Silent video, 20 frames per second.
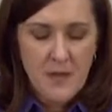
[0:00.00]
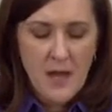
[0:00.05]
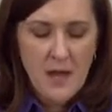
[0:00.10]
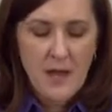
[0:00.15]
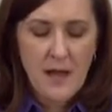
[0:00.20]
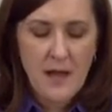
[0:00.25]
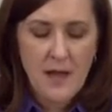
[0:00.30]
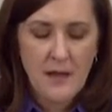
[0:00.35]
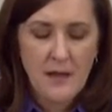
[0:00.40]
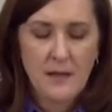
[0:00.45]

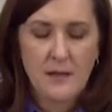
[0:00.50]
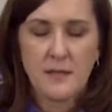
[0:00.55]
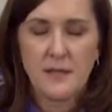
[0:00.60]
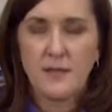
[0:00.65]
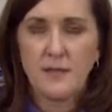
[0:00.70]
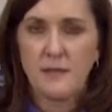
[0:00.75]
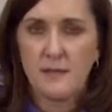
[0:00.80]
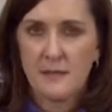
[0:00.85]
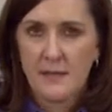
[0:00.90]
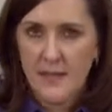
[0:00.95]

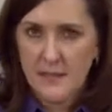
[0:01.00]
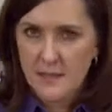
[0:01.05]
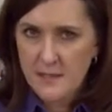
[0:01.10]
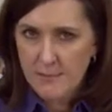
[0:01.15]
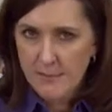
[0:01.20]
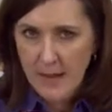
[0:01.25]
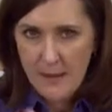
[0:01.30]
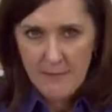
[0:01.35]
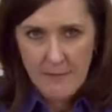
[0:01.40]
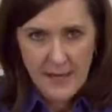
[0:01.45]
That's
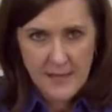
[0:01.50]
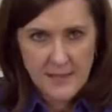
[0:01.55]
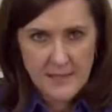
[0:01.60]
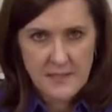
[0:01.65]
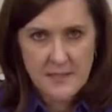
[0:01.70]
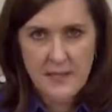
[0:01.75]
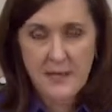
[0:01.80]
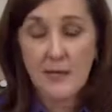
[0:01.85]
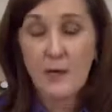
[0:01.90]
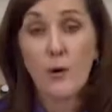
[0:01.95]
by
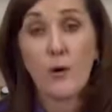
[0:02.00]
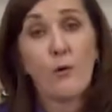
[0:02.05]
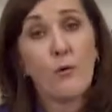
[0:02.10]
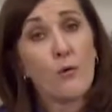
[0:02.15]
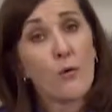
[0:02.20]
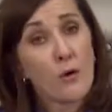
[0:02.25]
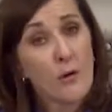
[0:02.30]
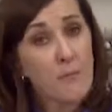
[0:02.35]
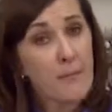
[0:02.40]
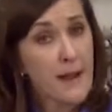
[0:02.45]
basting
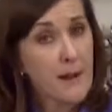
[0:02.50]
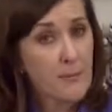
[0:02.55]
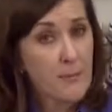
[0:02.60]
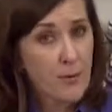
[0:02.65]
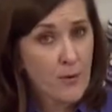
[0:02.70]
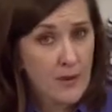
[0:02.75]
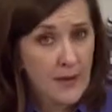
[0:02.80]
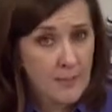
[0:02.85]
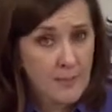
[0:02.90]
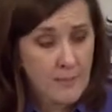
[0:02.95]
or by
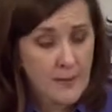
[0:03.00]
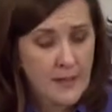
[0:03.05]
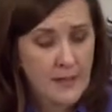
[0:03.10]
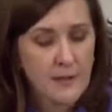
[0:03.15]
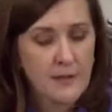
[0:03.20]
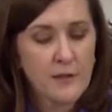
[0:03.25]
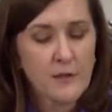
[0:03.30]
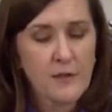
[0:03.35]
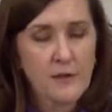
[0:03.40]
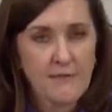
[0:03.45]

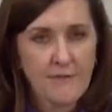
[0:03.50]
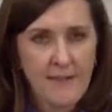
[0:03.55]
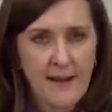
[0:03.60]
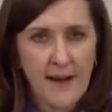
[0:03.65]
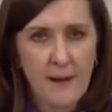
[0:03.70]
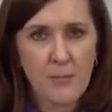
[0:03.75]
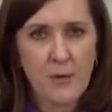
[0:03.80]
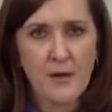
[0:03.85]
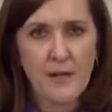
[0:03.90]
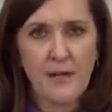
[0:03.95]
prepping your
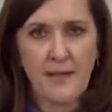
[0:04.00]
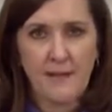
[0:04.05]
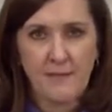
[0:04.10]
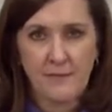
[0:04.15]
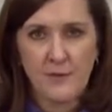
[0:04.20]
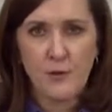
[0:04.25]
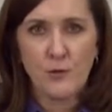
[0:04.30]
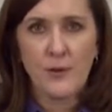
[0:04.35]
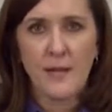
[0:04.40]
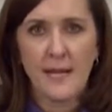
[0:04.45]
fabric,
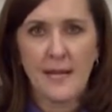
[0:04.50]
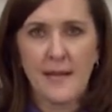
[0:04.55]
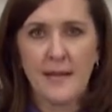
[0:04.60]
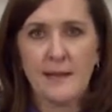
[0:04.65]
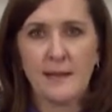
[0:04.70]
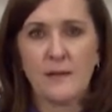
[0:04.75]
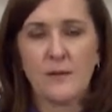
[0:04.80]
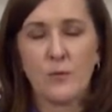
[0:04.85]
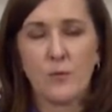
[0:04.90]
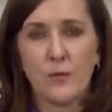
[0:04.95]
if you
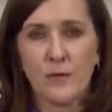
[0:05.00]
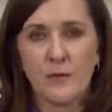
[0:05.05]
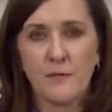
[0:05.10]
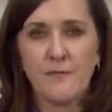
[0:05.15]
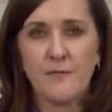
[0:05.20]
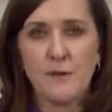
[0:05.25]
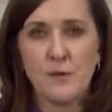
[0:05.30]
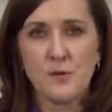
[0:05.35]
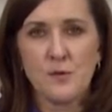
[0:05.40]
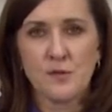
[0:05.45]
can, with a
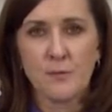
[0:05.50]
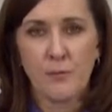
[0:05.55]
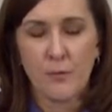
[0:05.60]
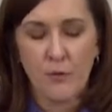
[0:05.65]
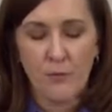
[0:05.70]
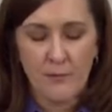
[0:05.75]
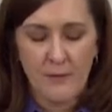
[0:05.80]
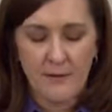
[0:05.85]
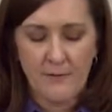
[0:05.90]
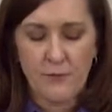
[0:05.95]

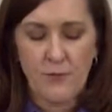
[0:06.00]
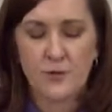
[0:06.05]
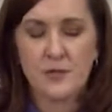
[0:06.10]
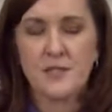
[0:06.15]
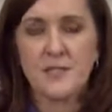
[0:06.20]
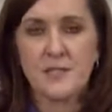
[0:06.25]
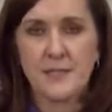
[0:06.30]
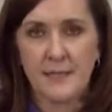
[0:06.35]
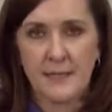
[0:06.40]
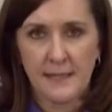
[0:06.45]
fusible before
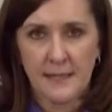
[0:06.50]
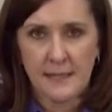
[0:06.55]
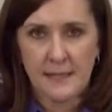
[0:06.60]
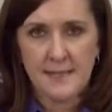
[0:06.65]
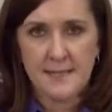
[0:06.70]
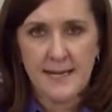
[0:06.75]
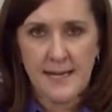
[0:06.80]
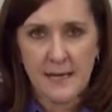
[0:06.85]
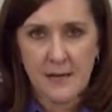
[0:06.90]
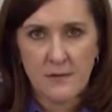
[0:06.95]
sticking
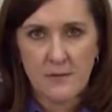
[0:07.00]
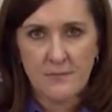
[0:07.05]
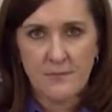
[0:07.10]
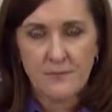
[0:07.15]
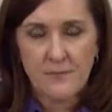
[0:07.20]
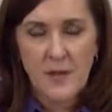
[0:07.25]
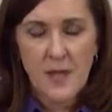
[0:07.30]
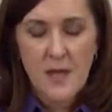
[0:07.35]
it down.